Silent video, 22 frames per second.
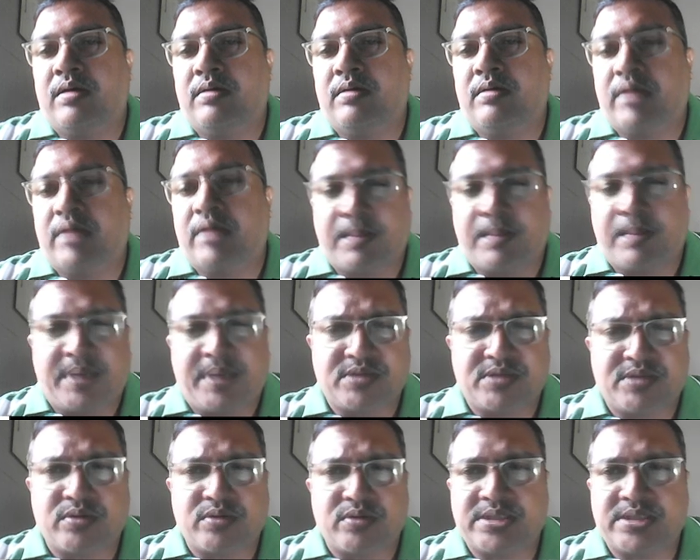Okay,
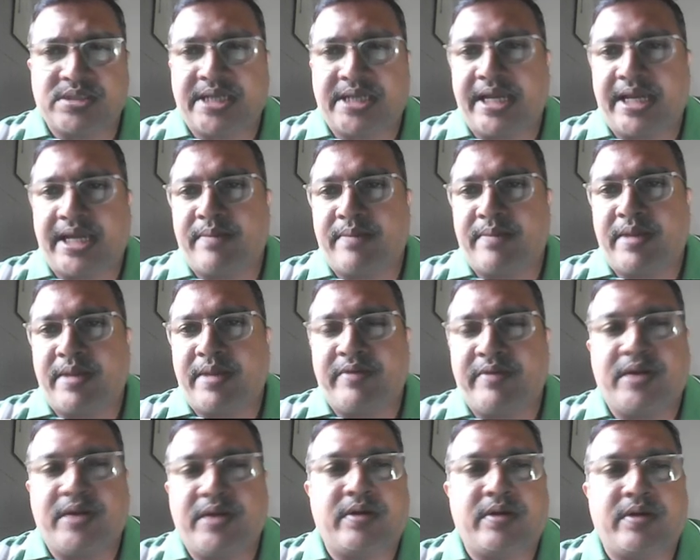please do share my
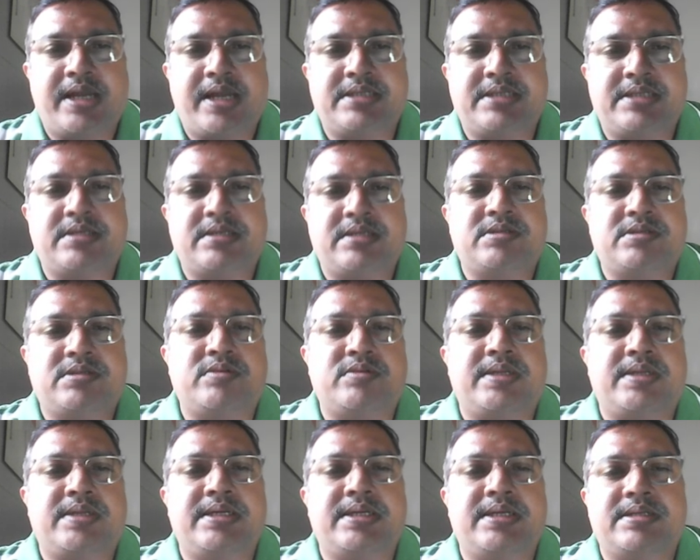video classes
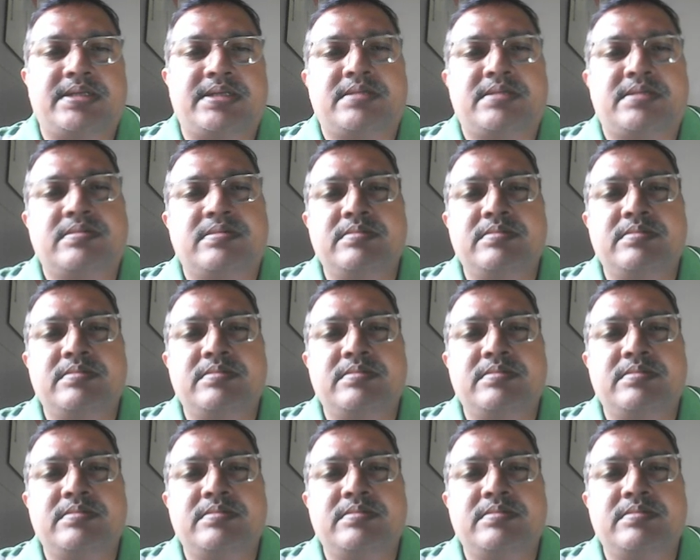to others,